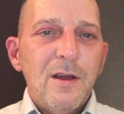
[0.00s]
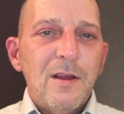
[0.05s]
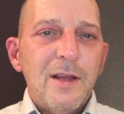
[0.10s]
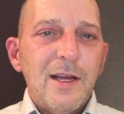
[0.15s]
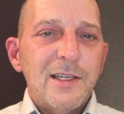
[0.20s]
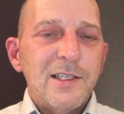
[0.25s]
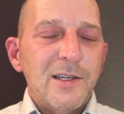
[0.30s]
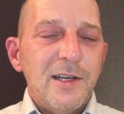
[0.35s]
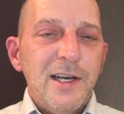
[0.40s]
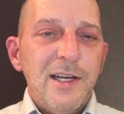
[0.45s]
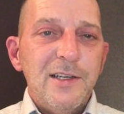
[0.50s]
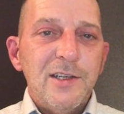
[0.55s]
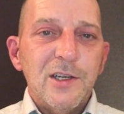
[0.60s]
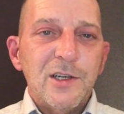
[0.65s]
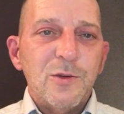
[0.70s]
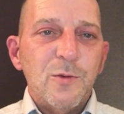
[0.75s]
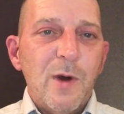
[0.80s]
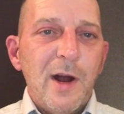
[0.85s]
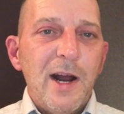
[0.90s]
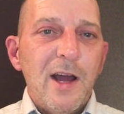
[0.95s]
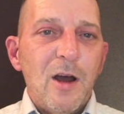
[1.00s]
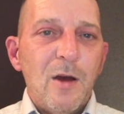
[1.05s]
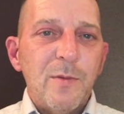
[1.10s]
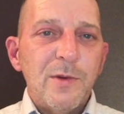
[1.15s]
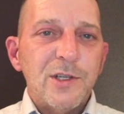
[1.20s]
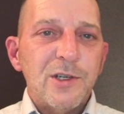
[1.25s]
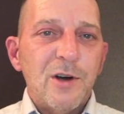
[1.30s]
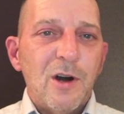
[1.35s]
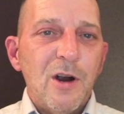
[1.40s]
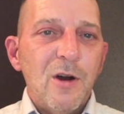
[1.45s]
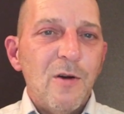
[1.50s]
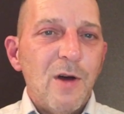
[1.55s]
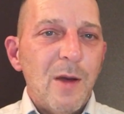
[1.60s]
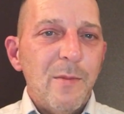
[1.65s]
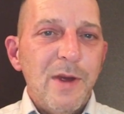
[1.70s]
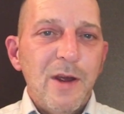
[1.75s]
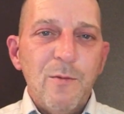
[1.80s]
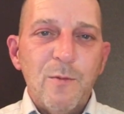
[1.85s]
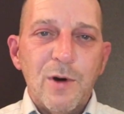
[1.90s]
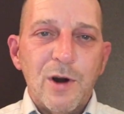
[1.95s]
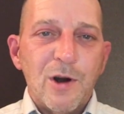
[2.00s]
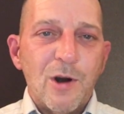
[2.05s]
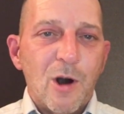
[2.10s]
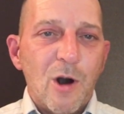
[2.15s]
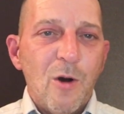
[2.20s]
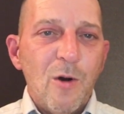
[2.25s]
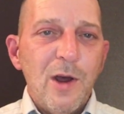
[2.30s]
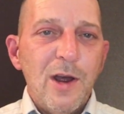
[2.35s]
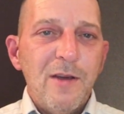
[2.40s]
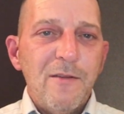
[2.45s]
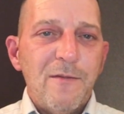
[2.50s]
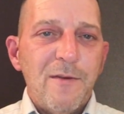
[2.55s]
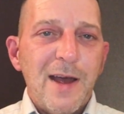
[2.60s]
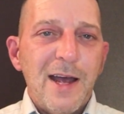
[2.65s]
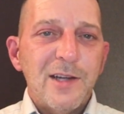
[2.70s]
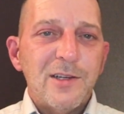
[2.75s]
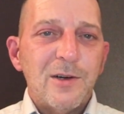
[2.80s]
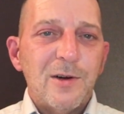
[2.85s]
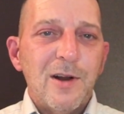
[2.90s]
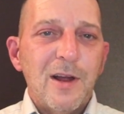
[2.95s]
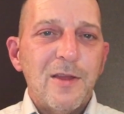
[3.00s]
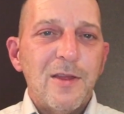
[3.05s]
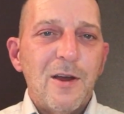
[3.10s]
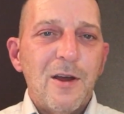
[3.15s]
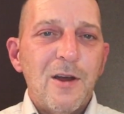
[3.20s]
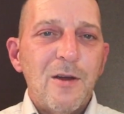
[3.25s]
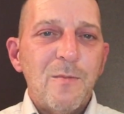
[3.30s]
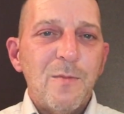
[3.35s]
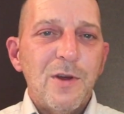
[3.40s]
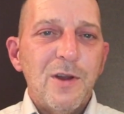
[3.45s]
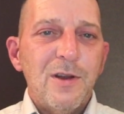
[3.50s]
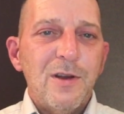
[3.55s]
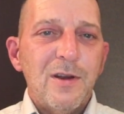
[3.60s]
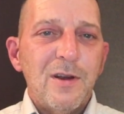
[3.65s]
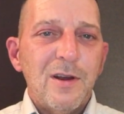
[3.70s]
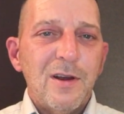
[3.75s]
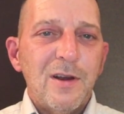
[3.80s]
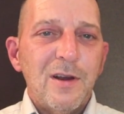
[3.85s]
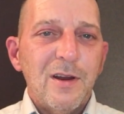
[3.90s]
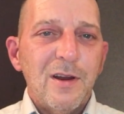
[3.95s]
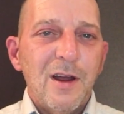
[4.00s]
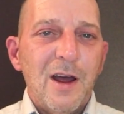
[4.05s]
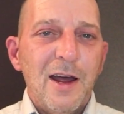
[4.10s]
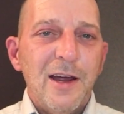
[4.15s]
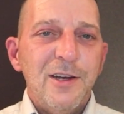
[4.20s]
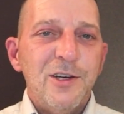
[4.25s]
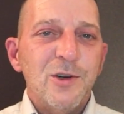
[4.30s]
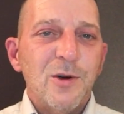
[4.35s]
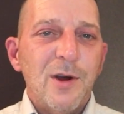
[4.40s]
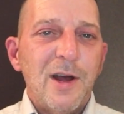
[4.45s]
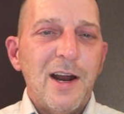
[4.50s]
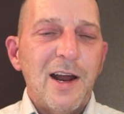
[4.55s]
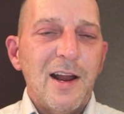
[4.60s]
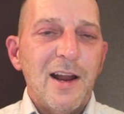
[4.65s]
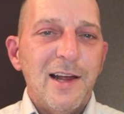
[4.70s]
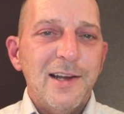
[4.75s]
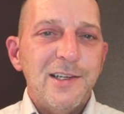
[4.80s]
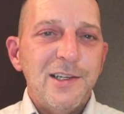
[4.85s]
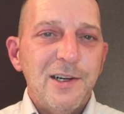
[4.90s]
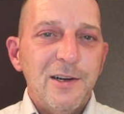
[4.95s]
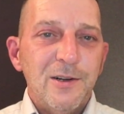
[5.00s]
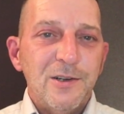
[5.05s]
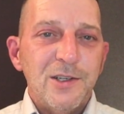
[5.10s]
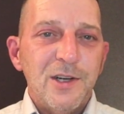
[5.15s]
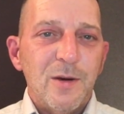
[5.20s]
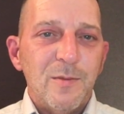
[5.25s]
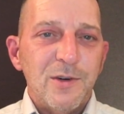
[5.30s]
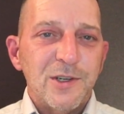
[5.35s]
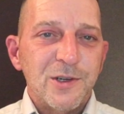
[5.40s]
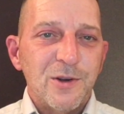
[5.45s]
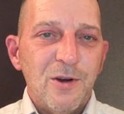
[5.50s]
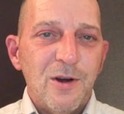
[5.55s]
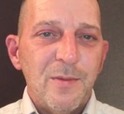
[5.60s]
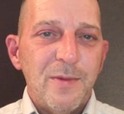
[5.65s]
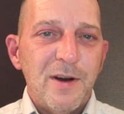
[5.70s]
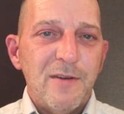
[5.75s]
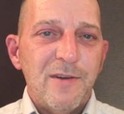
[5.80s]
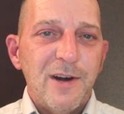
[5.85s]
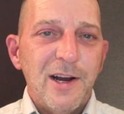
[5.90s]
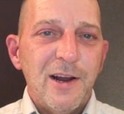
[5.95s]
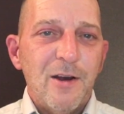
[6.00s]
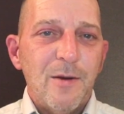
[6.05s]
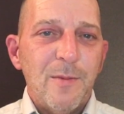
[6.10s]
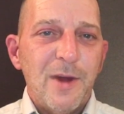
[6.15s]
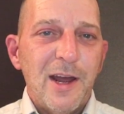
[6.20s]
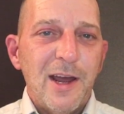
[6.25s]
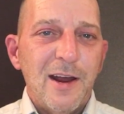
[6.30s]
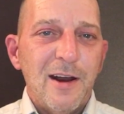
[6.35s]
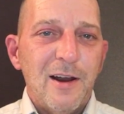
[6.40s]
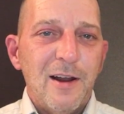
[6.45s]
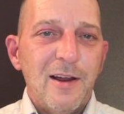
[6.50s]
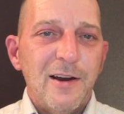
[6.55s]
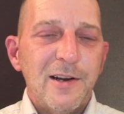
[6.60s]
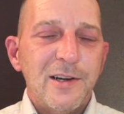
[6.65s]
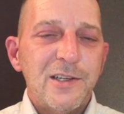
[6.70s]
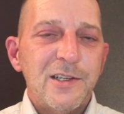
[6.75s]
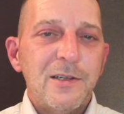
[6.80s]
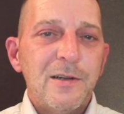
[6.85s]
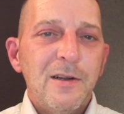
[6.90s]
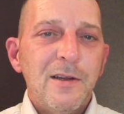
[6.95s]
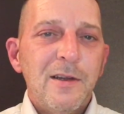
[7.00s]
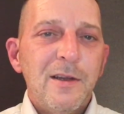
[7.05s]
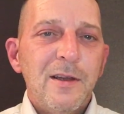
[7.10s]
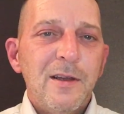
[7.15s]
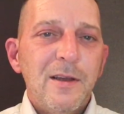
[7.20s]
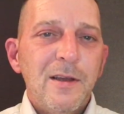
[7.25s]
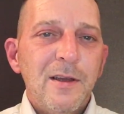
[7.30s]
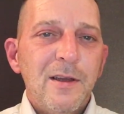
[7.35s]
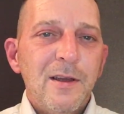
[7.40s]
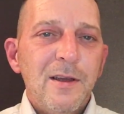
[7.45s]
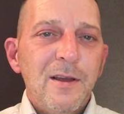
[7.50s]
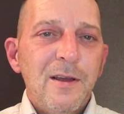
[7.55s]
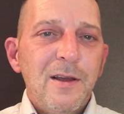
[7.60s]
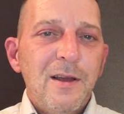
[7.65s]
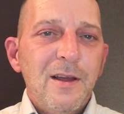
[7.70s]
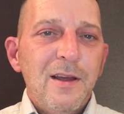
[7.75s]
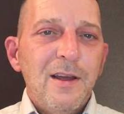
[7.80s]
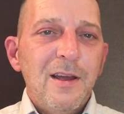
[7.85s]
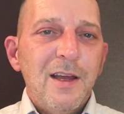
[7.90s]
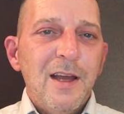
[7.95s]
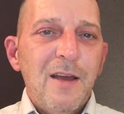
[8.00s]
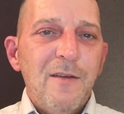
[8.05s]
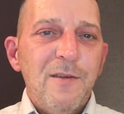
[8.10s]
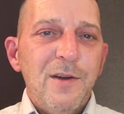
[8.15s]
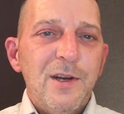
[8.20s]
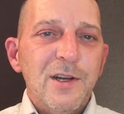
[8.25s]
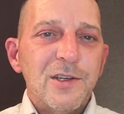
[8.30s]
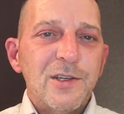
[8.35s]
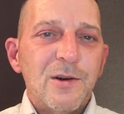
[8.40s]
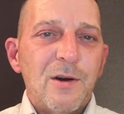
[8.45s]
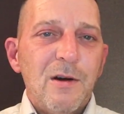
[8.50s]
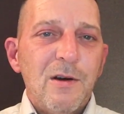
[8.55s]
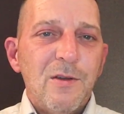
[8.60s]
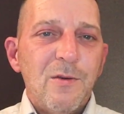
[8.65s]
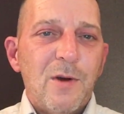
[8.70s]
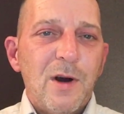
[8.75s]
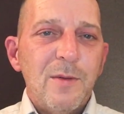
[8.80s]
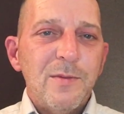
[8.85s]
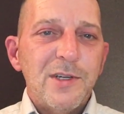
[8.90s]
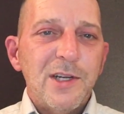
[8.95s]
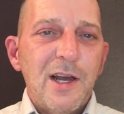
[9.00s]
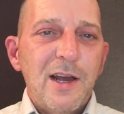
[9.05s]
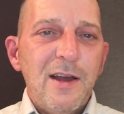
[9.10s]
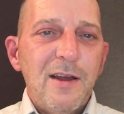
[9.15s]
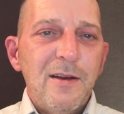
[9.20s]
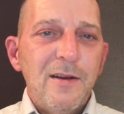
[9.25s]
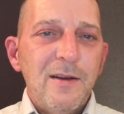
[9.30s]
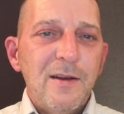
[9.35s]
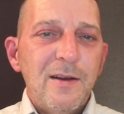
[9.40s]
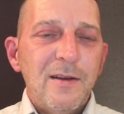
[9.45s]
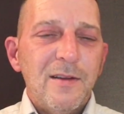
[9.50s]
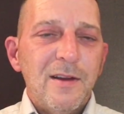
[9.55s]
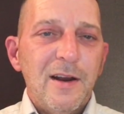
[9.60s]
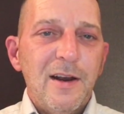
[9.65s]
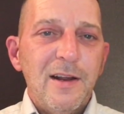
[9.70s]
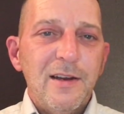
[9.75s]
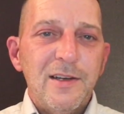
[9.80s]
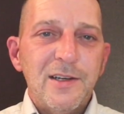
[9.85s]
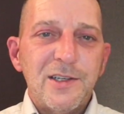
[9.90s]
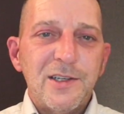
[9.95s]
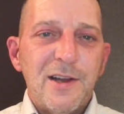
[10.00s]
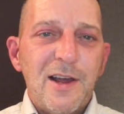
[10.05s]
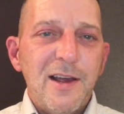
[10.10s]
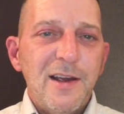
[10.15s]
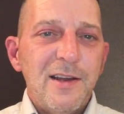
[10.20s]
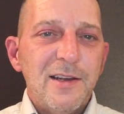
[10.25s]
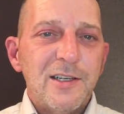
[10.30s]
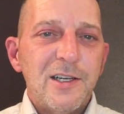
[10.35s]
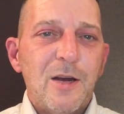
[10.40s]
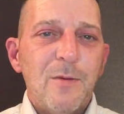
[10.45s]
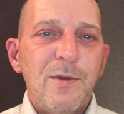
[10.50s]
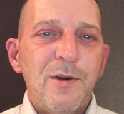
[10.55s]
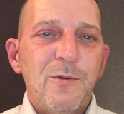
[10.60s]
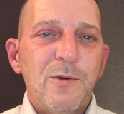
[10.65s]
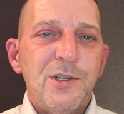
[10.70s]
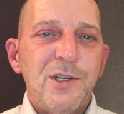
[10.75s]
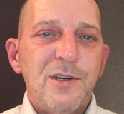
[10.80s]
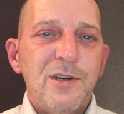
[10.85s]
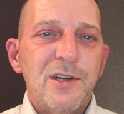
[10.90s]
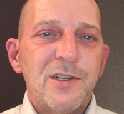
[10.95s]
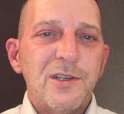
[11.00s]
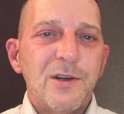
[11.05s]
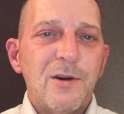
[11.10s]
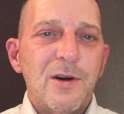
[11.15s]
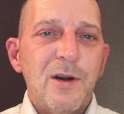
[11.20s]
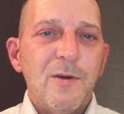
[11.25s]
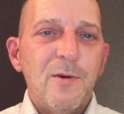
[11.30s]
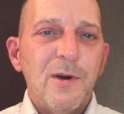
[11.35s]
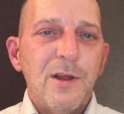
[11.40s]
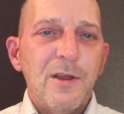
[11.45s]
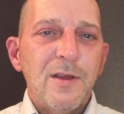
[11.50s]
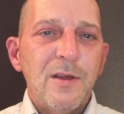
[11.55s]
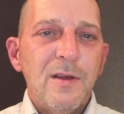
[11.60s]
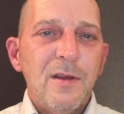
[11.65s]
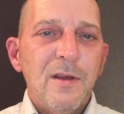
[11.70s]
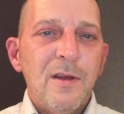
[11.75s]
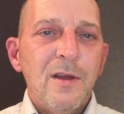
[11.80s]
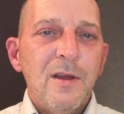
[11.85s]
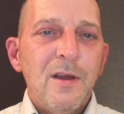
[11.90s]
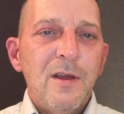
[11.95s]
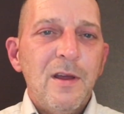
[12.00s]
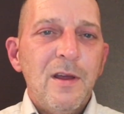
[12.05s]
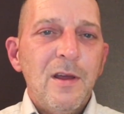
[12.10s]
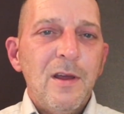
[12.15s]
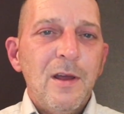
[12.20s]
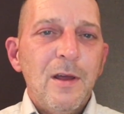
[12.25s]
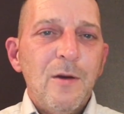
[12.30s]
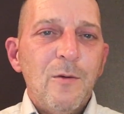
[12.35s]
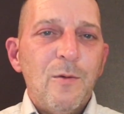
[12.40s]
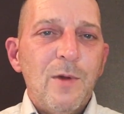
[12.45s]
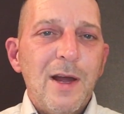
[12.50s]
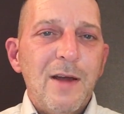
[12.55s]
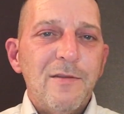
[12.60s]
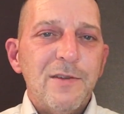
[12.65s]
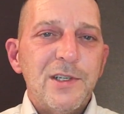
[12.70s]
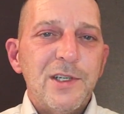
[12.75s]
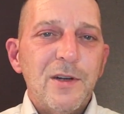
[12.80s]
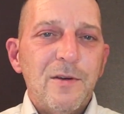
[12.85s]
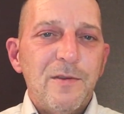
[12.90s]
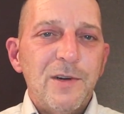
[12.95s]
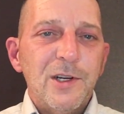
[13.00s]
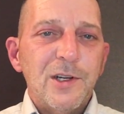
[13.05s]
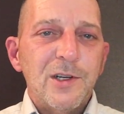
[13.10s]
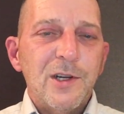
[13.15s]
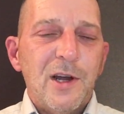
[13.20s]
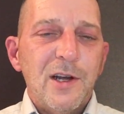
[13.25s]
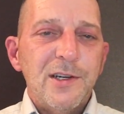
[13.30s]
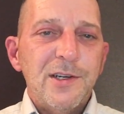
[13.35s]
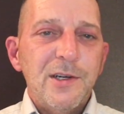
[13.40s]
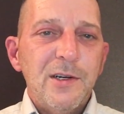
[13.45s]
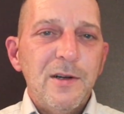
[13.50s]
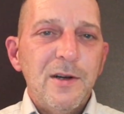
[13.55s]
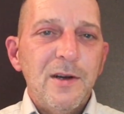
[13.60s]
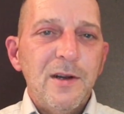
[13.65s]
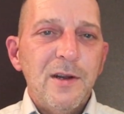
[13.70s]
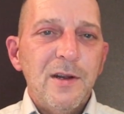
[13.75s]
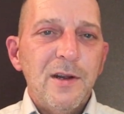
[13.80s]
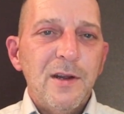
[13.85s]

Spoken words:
That's the easiest way to help us grow. I mean, we're growing faster than I thought, but I enjoy it. I like seeing those numbers go up every day on my analytics. If you disagree with what I'm saying, then hit dislike and tell me what you disagree with. We'll have a civil discussion.